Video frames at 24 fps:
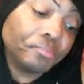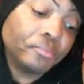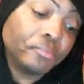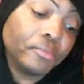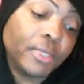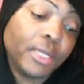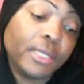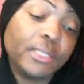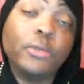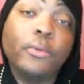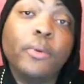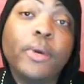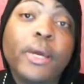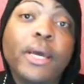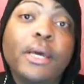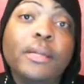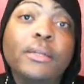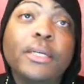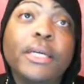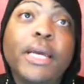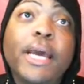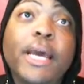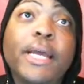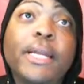That's the way I
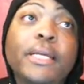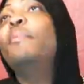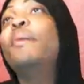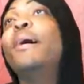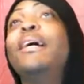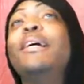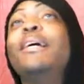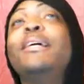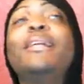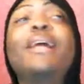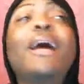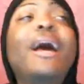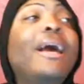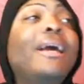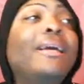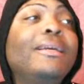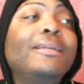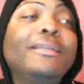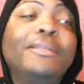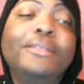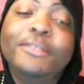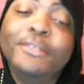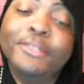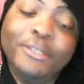look at it.
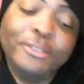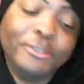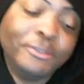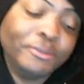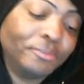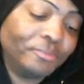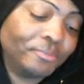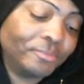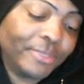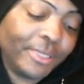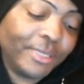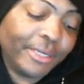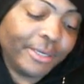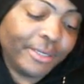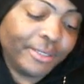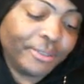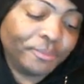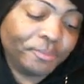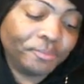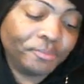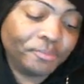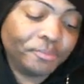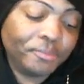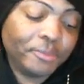
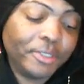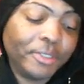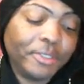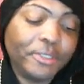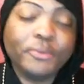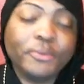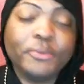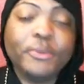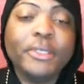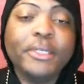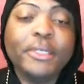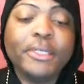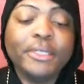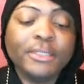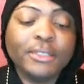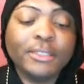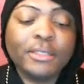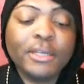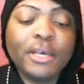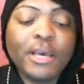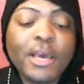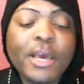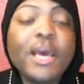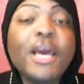It is what it
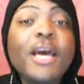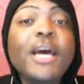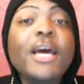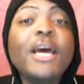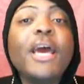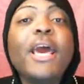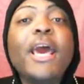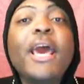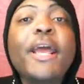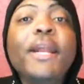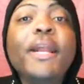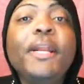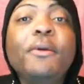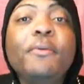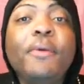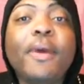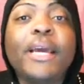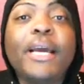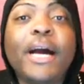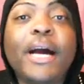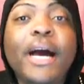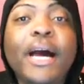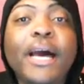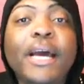is.
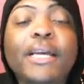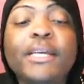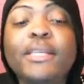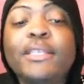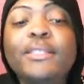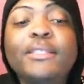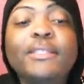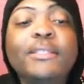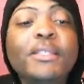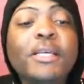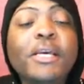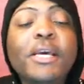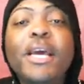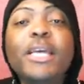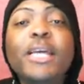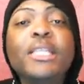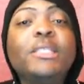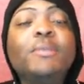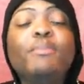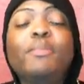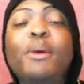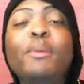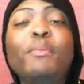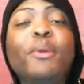Anyway, guys,
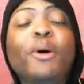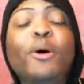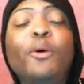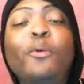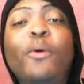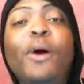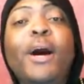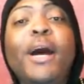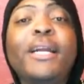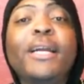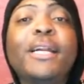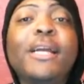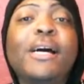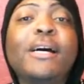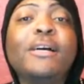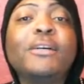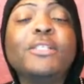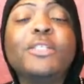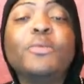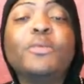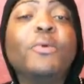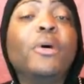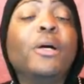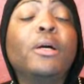it's Bimbo
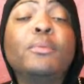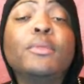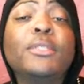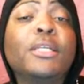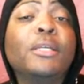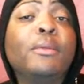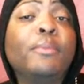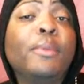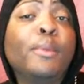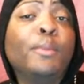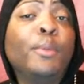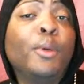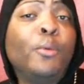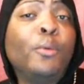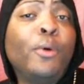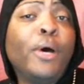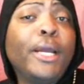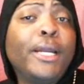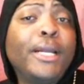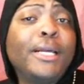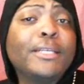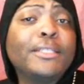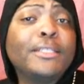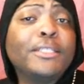Winehouse. Welcome to the Bimbo
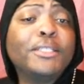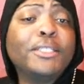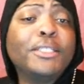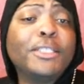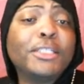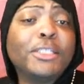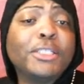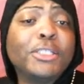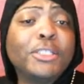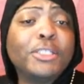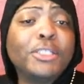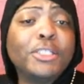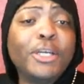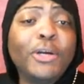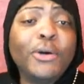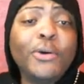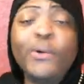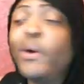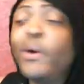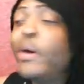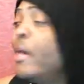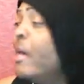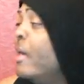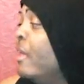Winehouse Addiction
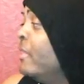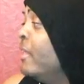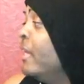Show.